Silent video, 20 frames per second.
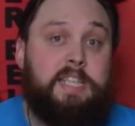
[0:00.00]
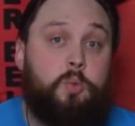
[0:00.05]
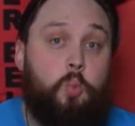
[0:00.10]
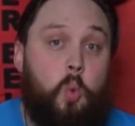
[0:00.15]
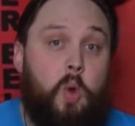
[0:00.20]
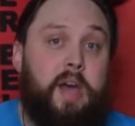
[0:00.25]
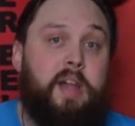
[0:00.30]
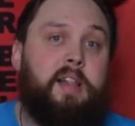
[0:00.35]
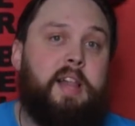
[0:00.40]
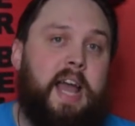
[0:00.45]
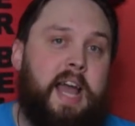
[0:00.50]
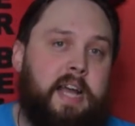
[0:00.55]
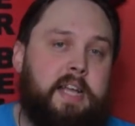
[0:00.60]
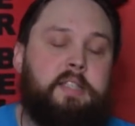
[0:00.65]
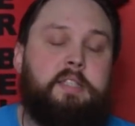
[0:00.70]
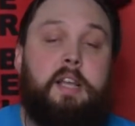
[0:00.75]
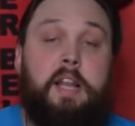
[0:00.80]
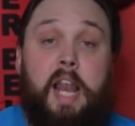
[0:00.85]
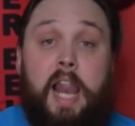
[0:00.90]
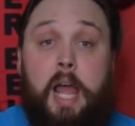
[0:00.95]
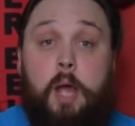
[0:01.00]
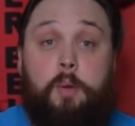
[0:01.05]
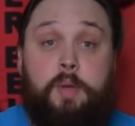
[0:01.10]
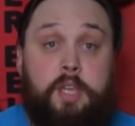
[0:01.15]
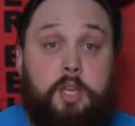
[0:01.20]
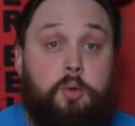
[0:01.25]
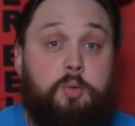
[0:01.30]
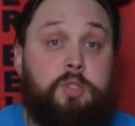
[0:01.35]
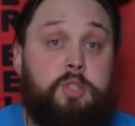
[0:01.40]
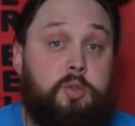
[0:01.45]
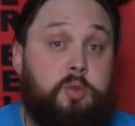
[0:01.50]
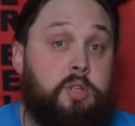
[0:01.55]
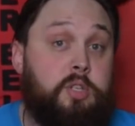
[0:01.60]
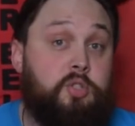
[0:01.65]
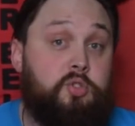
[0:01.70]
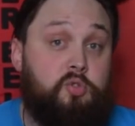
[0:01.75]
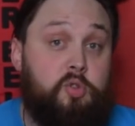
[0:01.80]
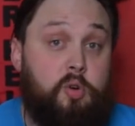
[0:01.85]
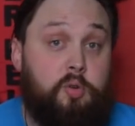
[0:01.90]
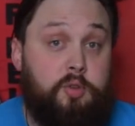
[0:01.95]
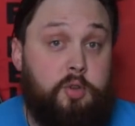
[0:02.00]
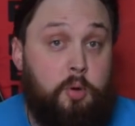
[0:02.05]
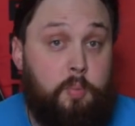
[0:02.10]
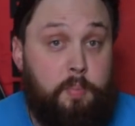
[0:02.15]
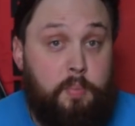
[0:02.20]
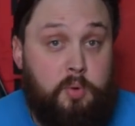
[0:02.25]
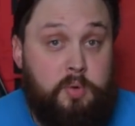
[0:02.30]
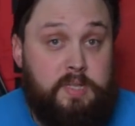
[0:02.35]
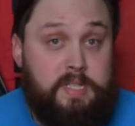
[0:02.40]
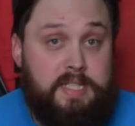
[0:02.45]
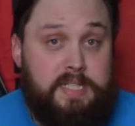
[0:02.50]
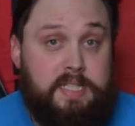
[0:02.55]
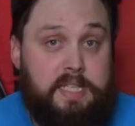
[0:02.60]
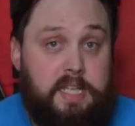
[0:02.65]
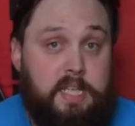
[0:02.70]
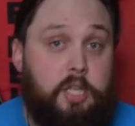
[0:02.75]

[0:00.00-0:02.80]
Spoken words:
well as allowing you to control your buoyancy.